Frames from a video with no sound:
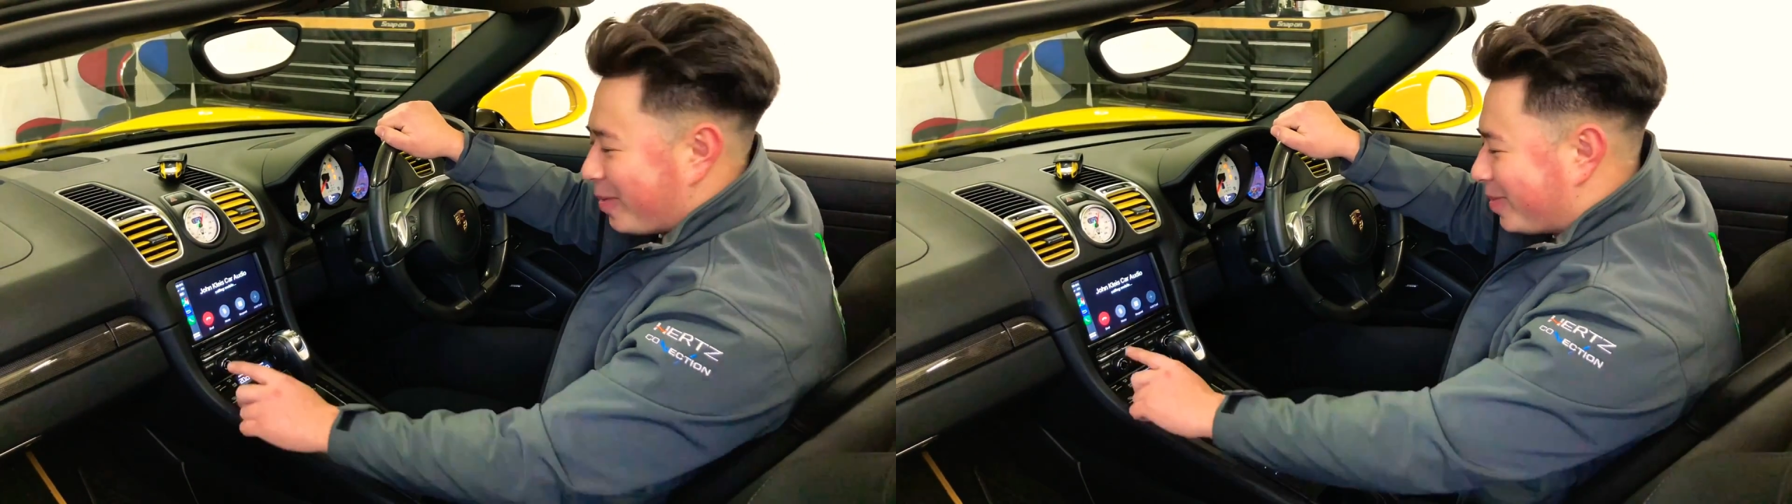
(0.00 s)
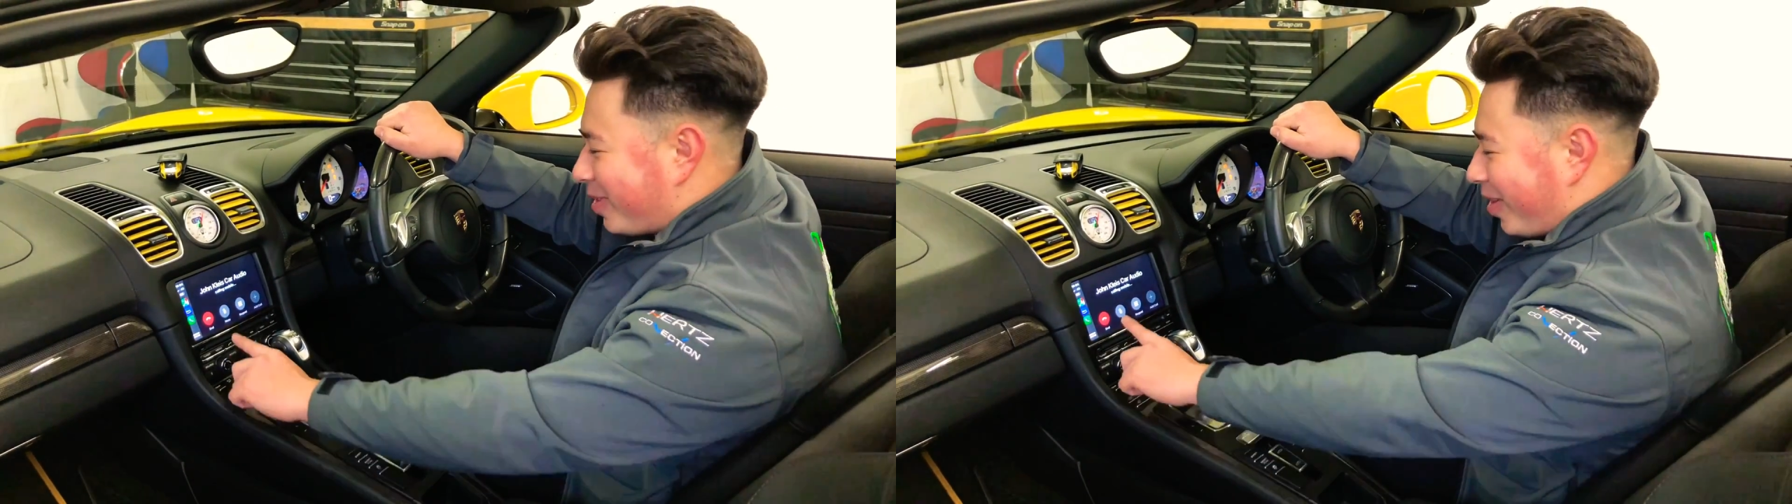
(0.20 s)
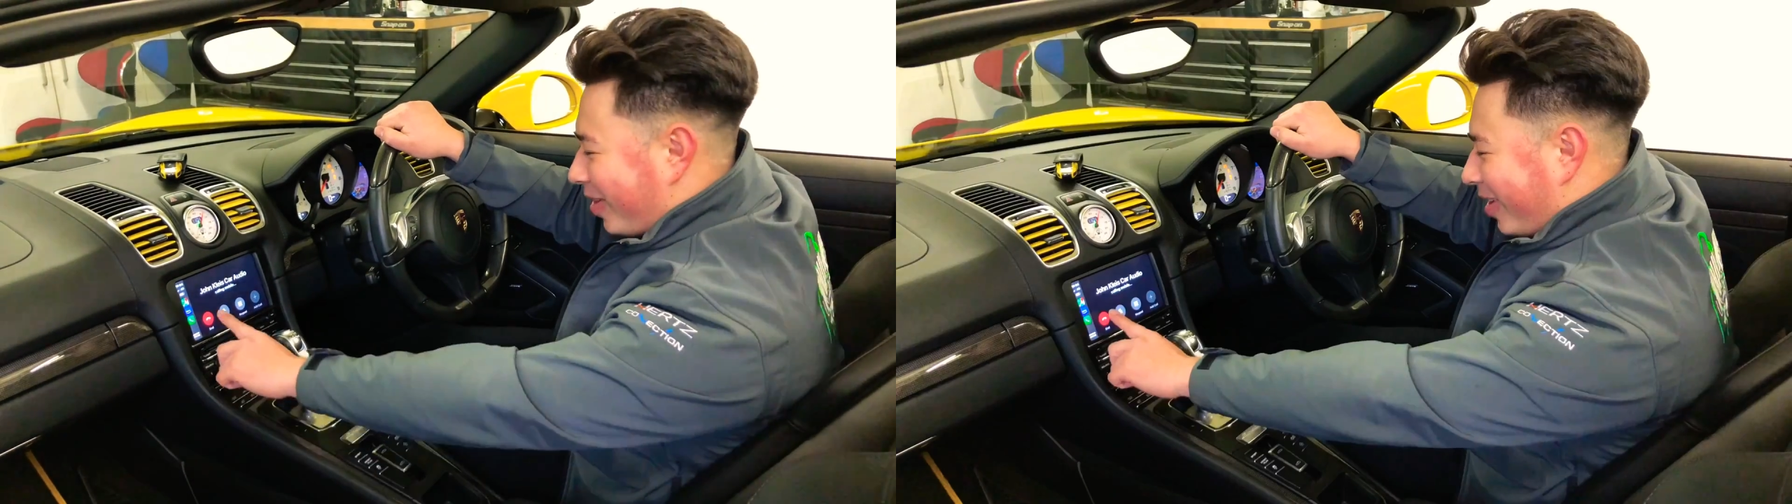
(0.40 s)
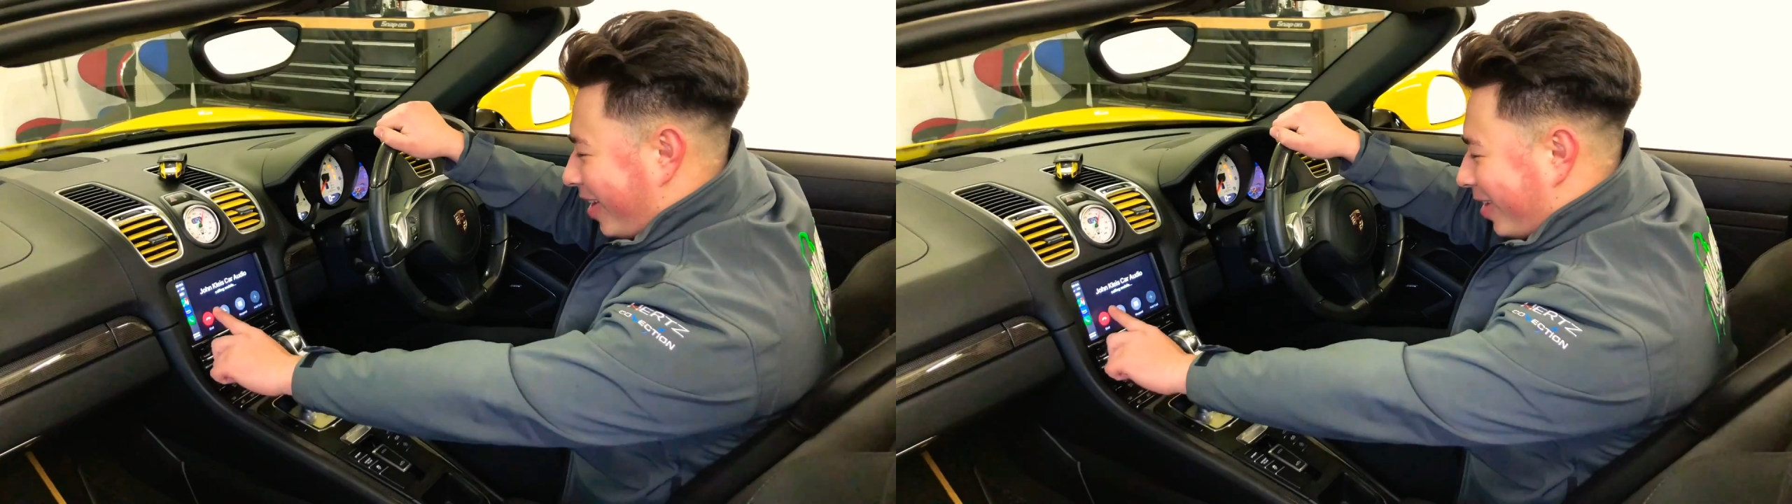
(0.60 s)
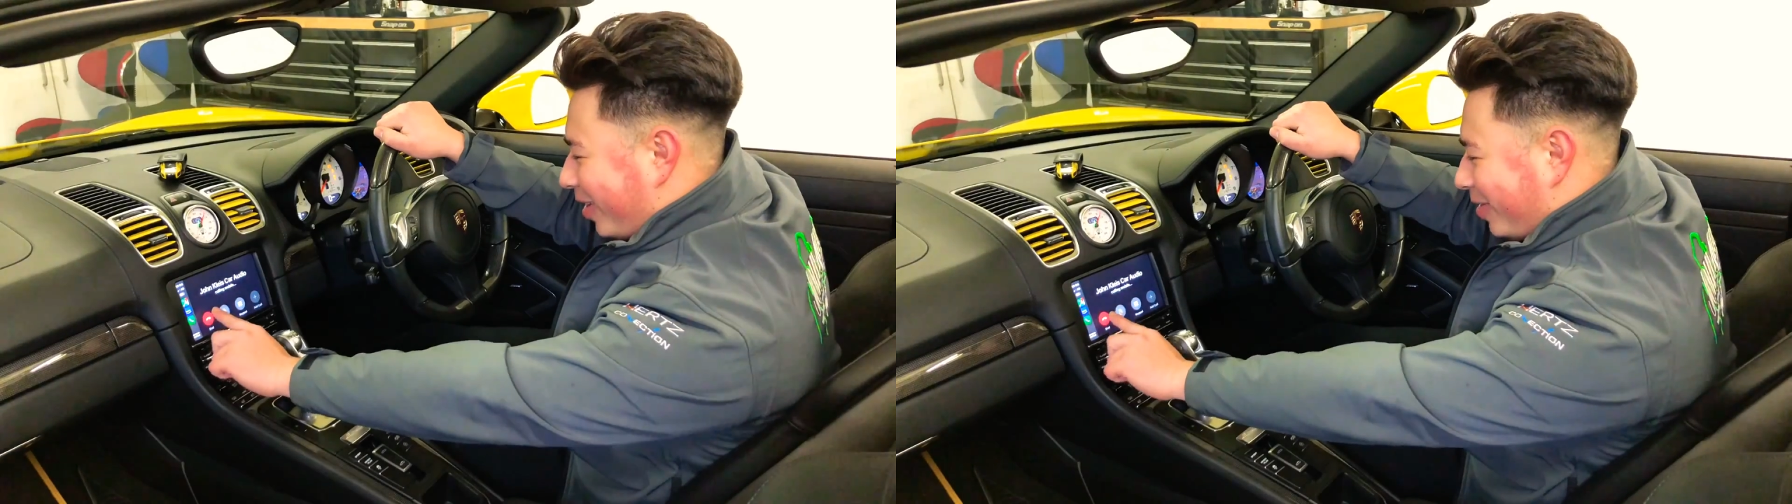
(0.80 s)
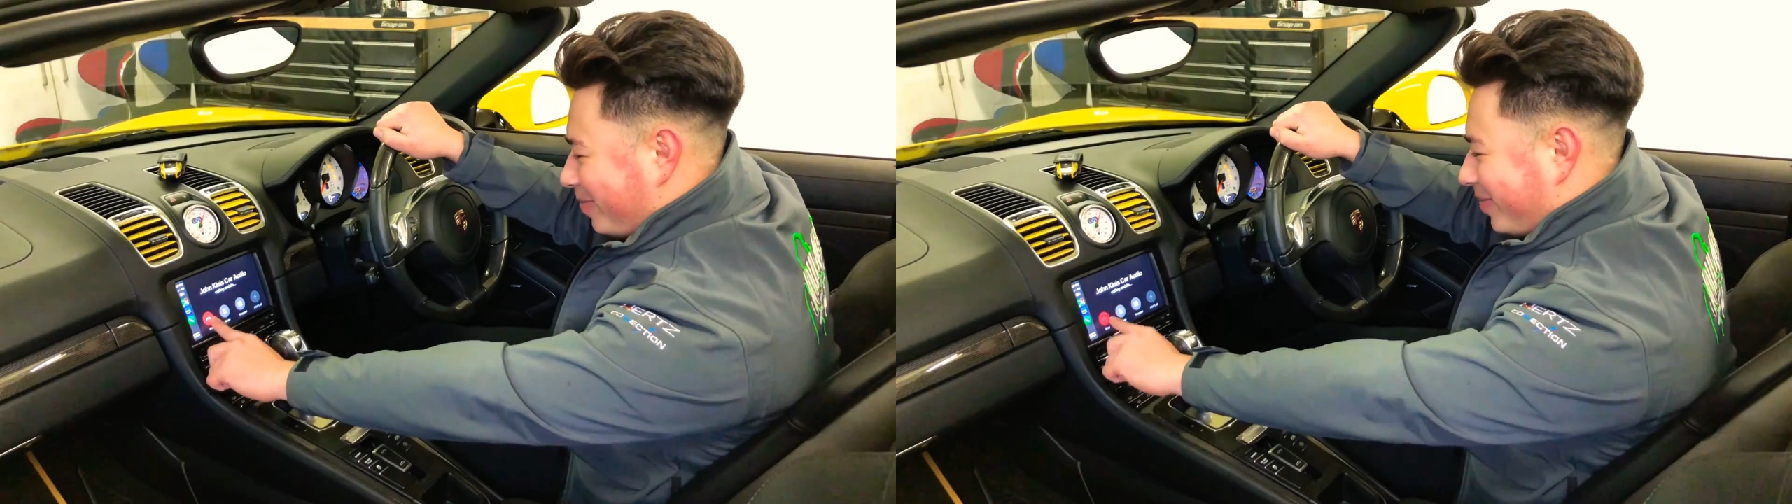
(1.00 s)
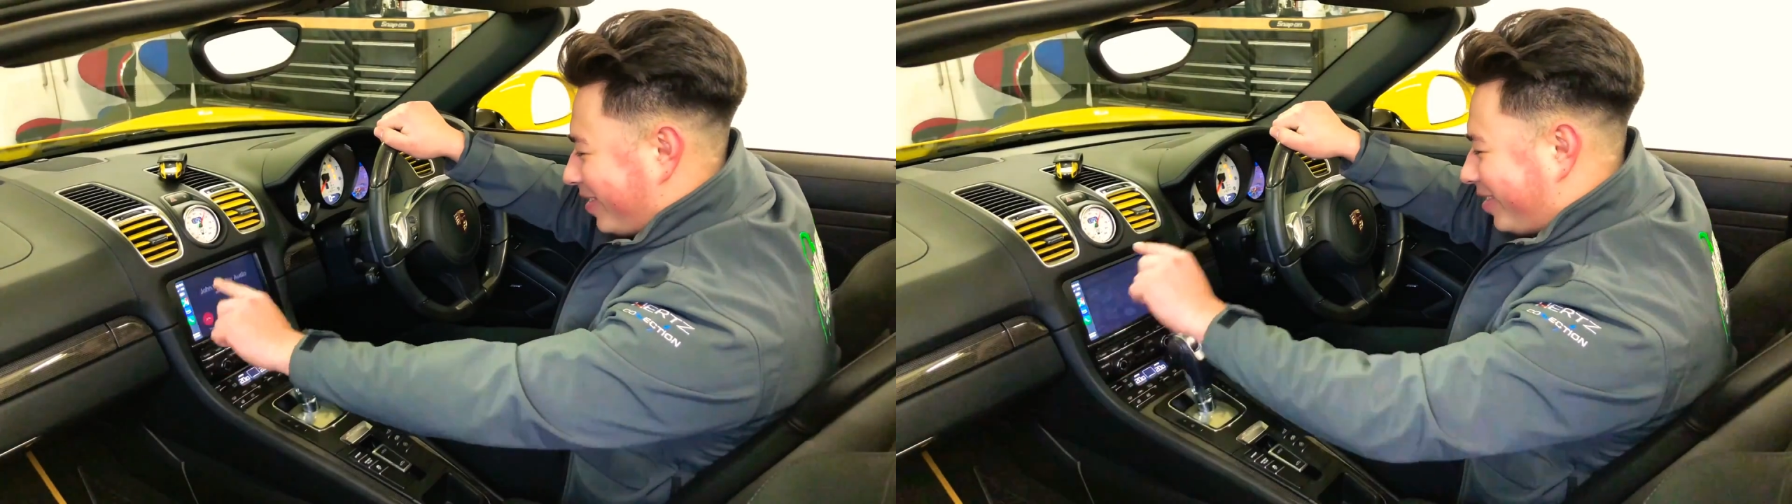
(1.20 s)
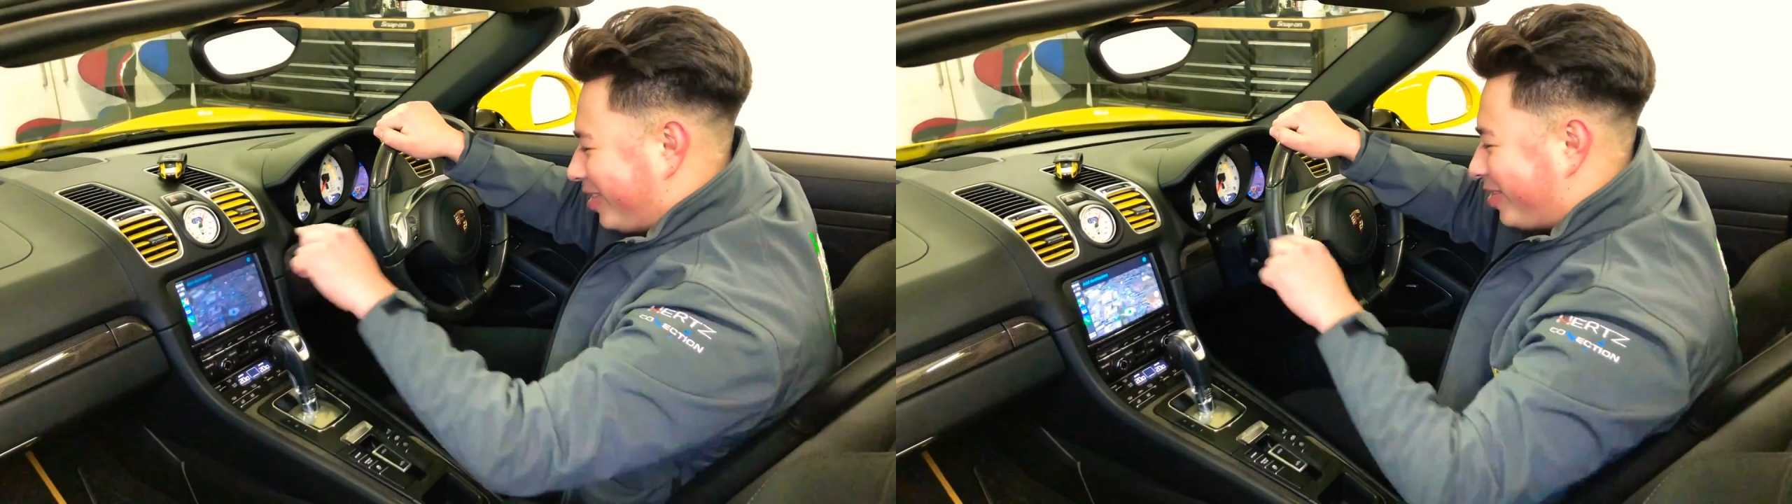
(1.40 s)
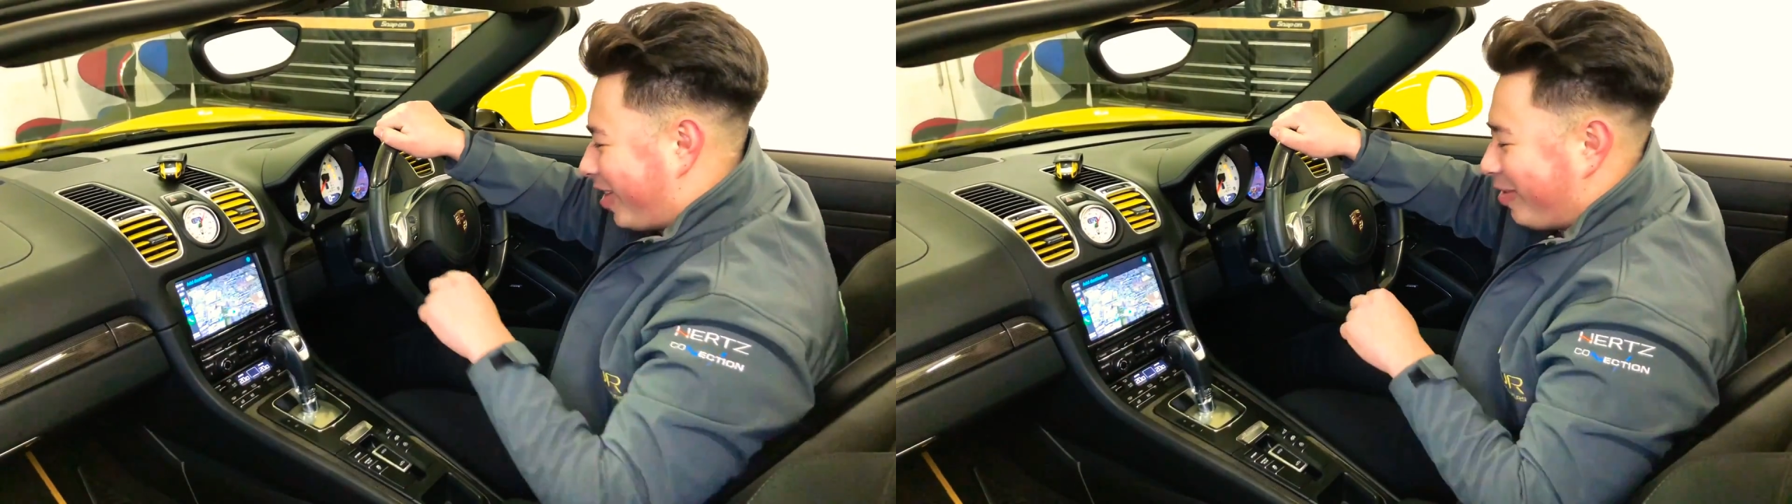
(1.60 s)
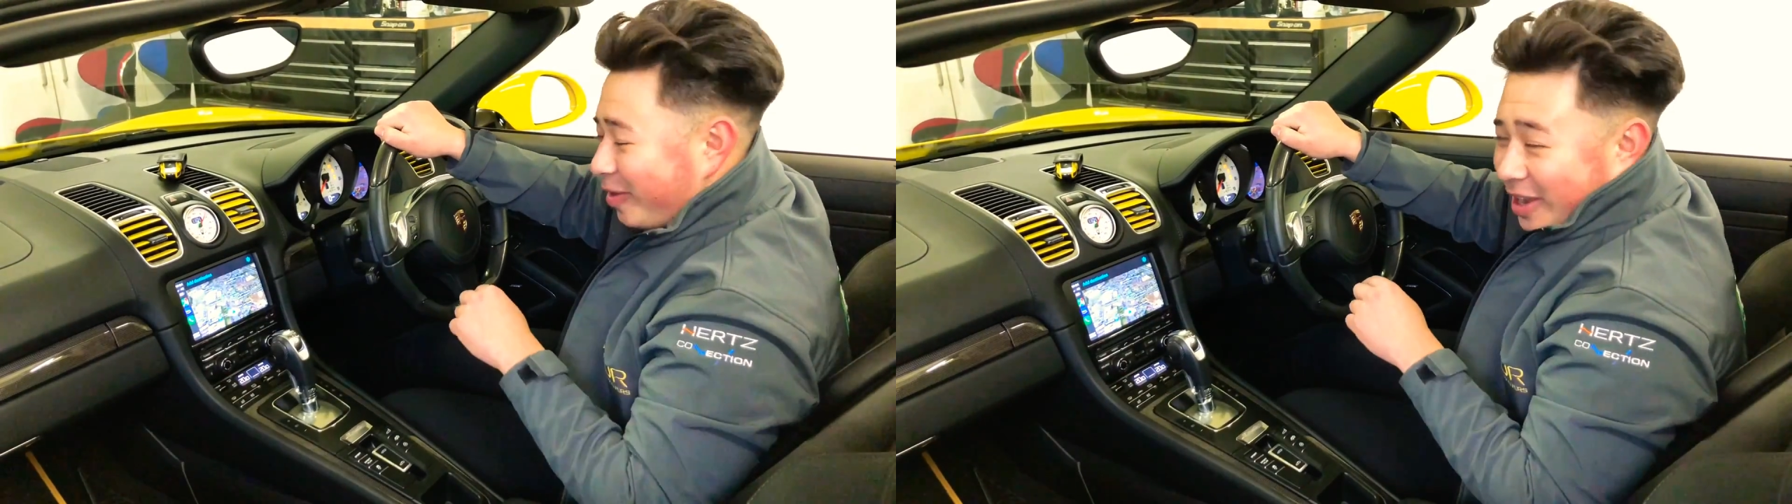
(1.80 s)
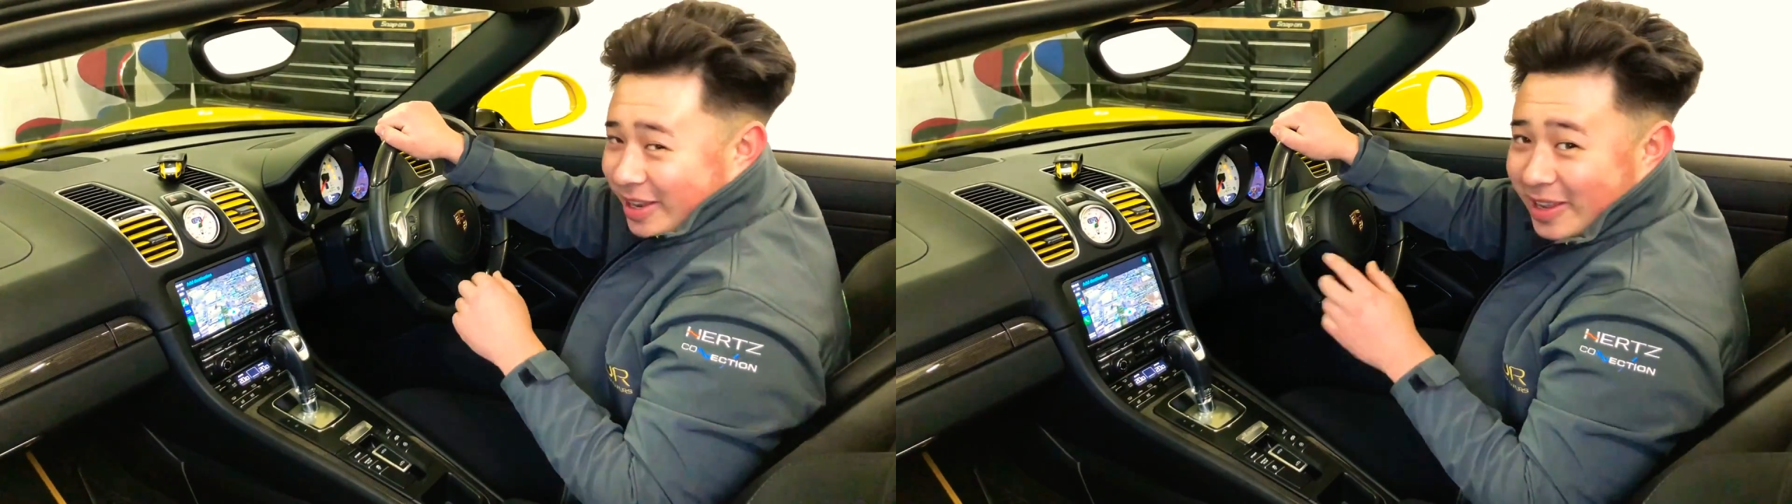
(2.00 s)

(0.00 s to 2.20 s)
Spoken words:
so I'm going to hang up straight away.